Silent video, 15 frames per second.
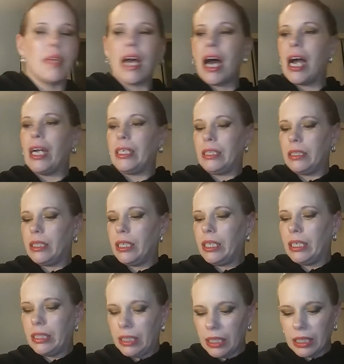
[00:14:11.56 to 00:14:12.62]
not
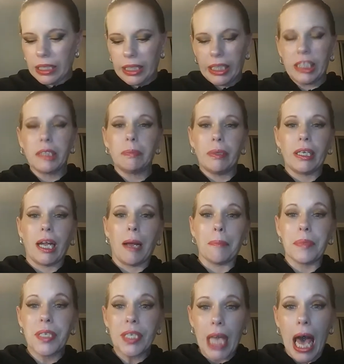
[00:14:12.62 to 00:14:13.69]
in the least bit
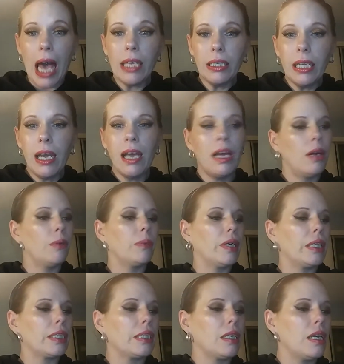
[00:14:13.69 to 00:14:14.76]
upset
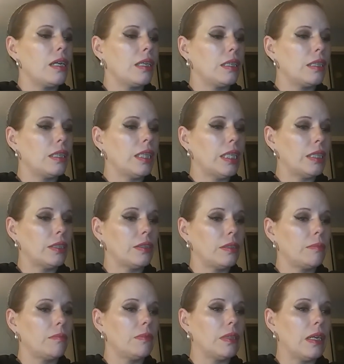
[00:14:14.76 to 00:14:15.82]
with
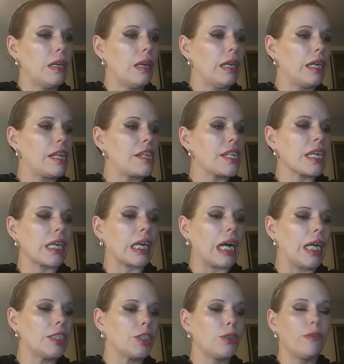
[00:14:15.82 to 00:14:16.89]
anything I
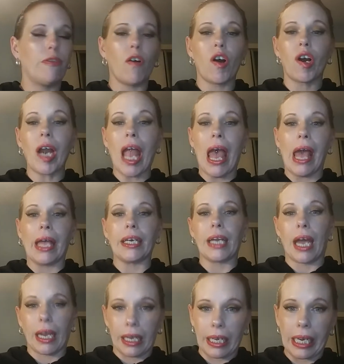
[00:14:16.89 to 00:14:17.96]
got so far, and
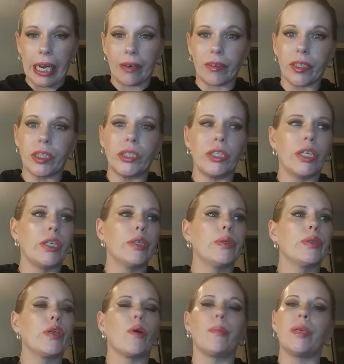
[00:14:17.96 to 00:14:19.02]
I can guarantee
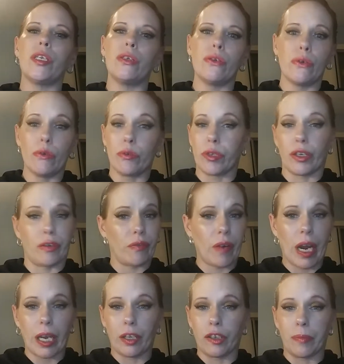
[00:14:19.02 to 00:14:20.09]
you they'll be used on a
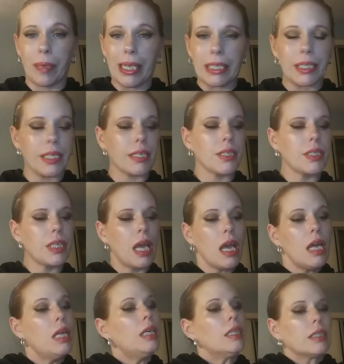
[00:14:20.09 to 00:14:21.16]
regular basis.
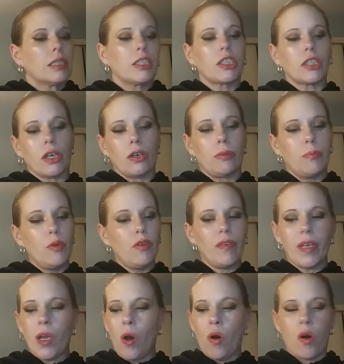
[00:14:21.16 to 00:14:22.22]
So
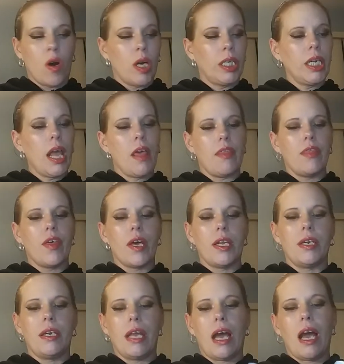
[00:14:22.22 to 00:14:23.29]
moving on, and
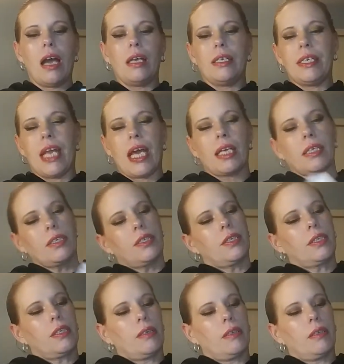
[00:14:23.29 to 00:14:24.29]
the next